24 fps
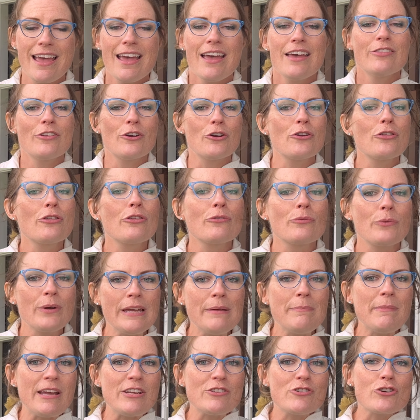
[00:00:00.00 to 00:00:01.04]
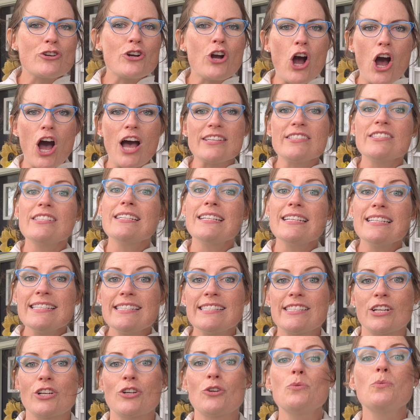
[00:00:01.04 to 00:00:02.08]
There are 3 major costs to
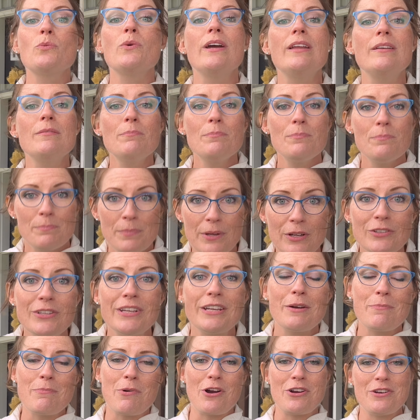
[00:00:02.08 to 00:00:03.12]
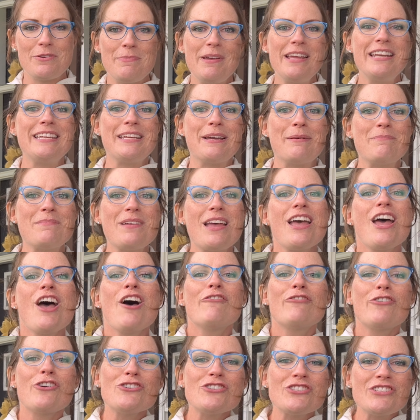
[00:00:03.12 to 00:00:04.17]
consider when building a barndominium.
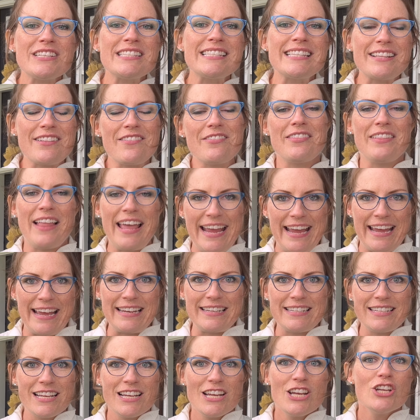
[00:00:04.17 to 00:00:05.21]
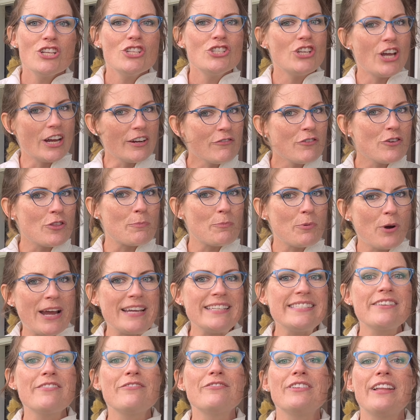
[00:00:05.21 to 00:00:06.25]
First is the land. Check for the
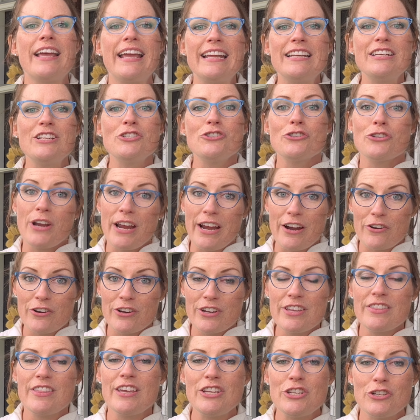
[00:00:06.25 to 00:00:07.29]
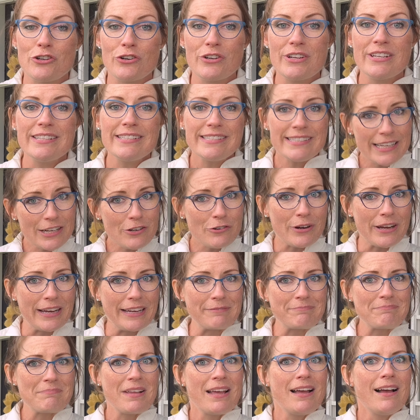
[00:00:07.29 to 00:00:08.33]
price of land in your area that you're considering.
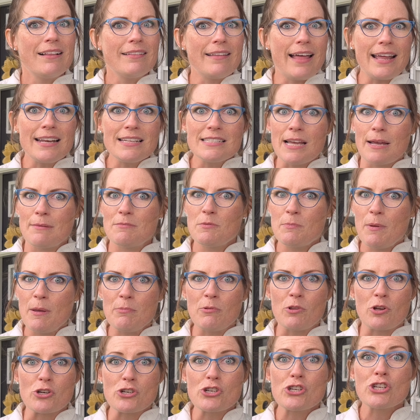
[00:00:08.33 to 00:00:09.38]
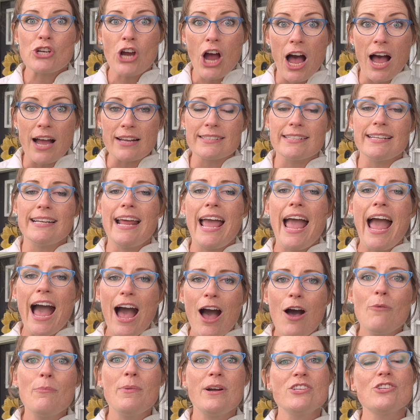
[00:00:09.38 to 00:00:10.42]
A lot of times people are shocked at
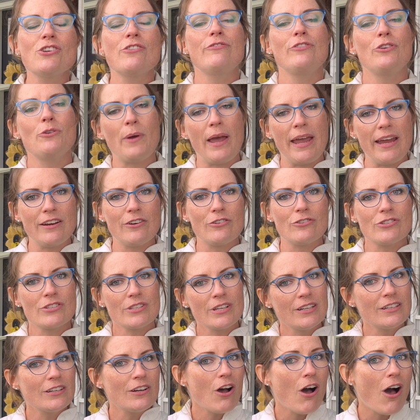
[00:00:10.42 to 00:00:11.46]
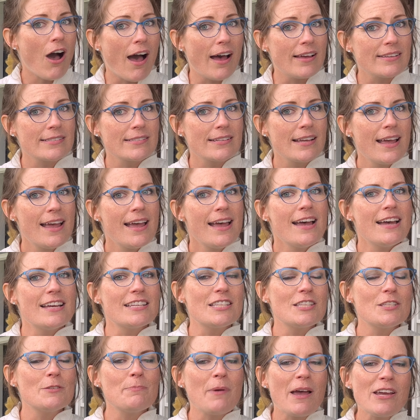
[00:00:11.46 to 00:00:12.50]
how much a few acres can cost,
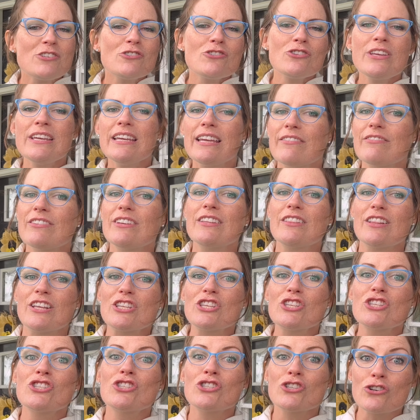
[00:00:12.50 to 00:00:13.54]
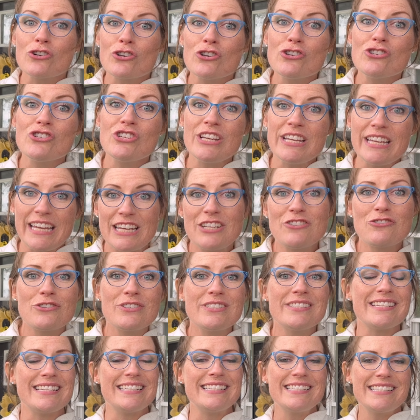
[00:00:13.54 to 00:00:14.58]
especially given the surging
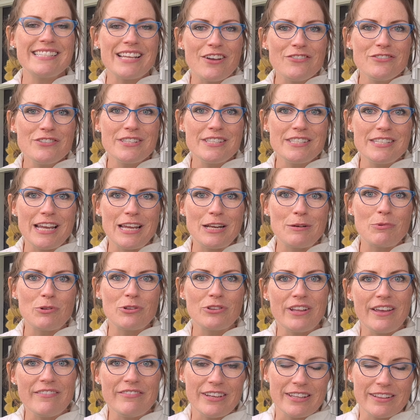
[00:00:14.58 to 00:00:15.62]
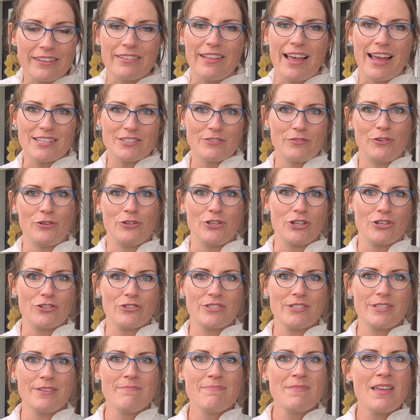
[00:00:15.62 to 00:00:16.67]
interest in self-sustainable living the last few
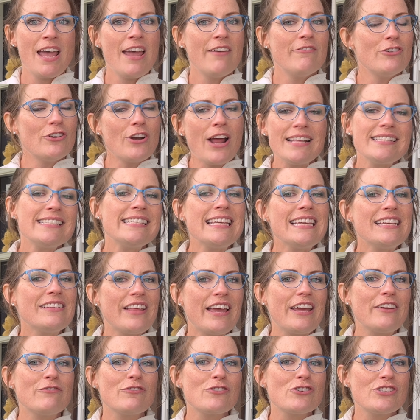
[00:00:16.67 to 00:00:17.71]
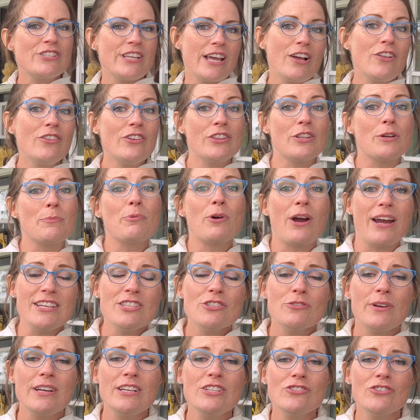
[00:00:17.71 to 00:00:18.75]
years. If you're not seeing land for sale in the
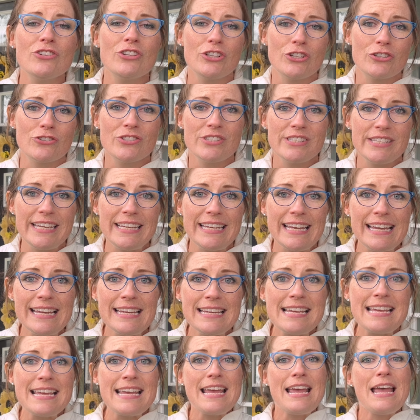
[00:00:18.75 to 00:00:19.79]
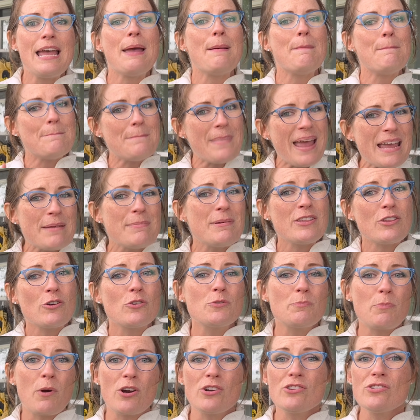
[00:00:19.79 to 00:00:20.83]
price range that you're seeking, it may be
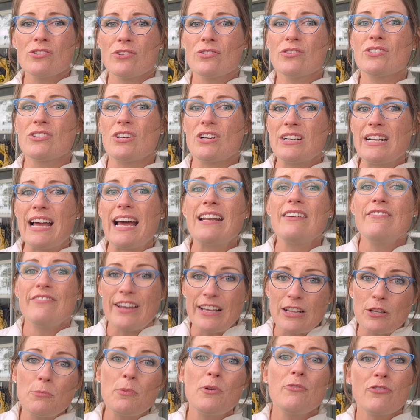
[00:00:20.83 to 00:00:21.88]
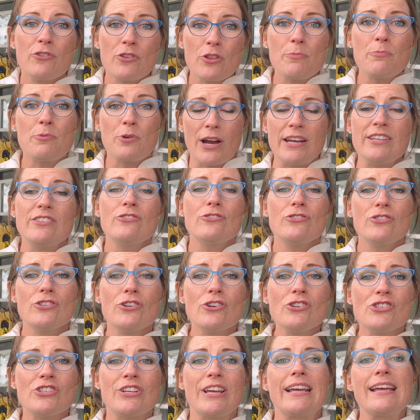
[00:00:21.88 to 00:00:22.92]
those parcels are not available for the price you're
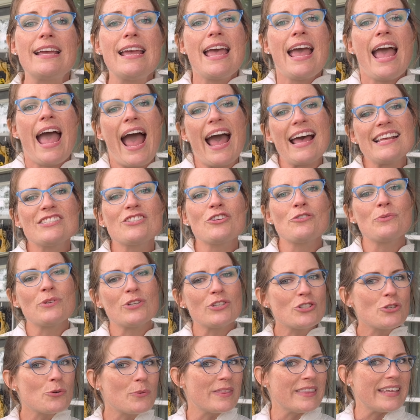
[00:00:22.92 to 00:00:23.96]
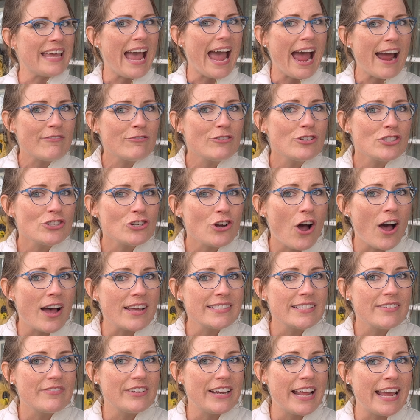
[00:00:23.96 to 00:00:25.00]
searching. Ask a realtor what the average
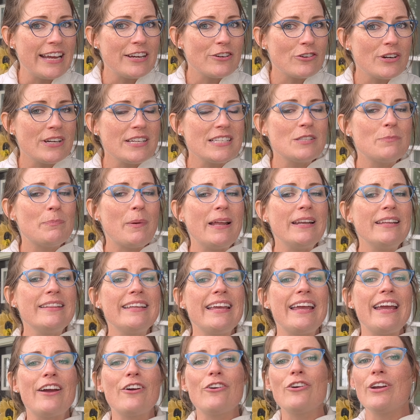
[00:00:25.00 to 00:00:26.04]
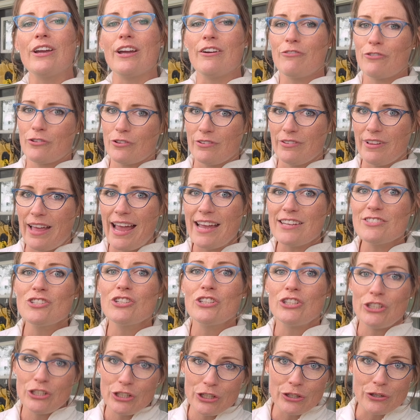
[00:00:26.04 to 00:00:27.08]
cost of an acre has been in the area for the
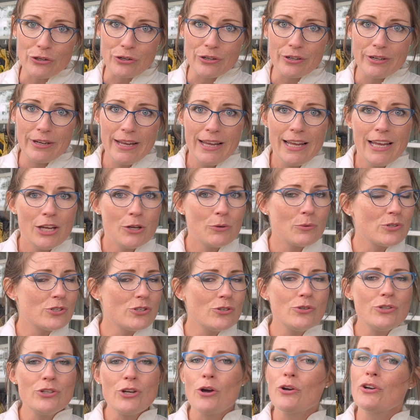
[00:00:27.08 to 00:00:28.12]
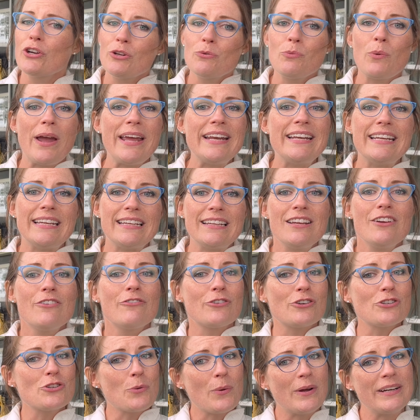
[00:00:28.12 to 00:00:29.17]
last year. It will do you no good waiting
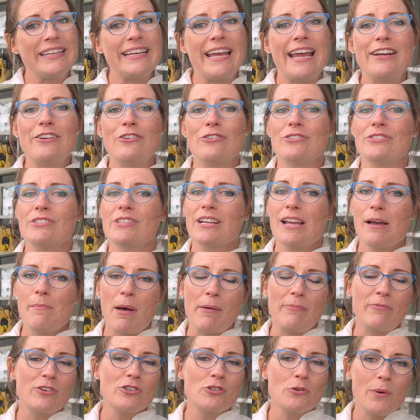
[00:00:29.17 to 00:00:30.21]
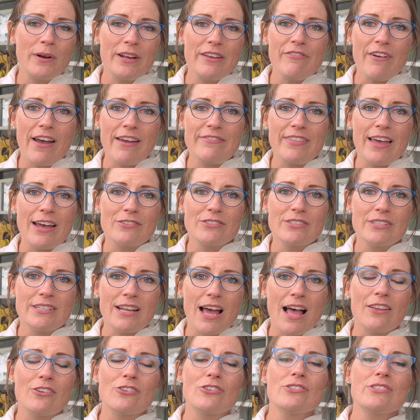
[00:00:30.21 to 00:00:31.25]
for 20 acres to come up for
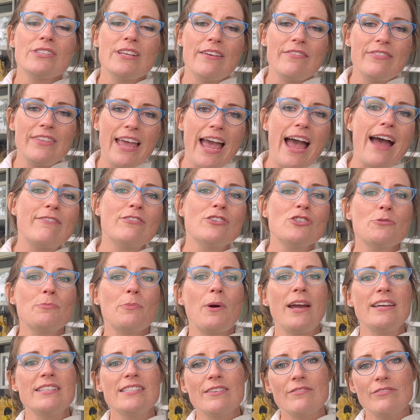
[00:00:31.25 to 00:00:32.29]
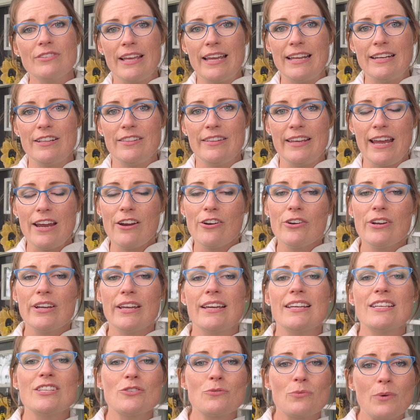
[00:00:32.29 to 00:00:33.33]
$25,000 if the average price of land in the
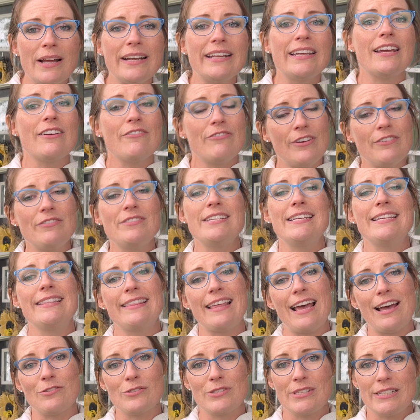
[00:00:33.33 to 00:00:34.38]
area is running at $15,000